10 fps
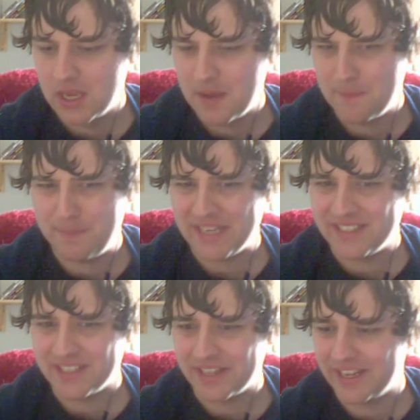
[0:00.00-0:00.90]

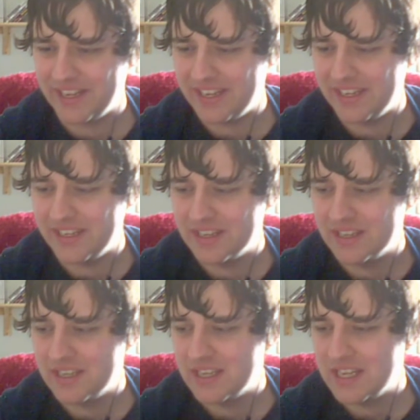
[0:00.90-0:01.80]
Basically,
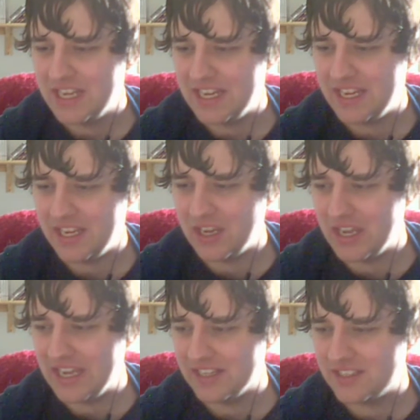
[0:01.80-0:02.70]

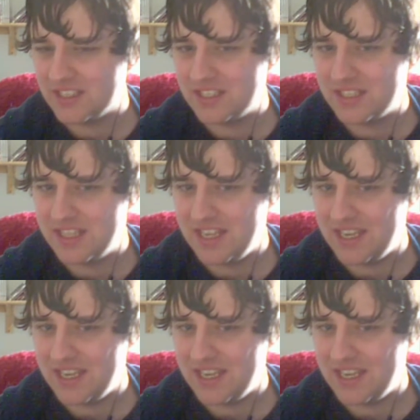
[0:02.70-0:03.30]
it's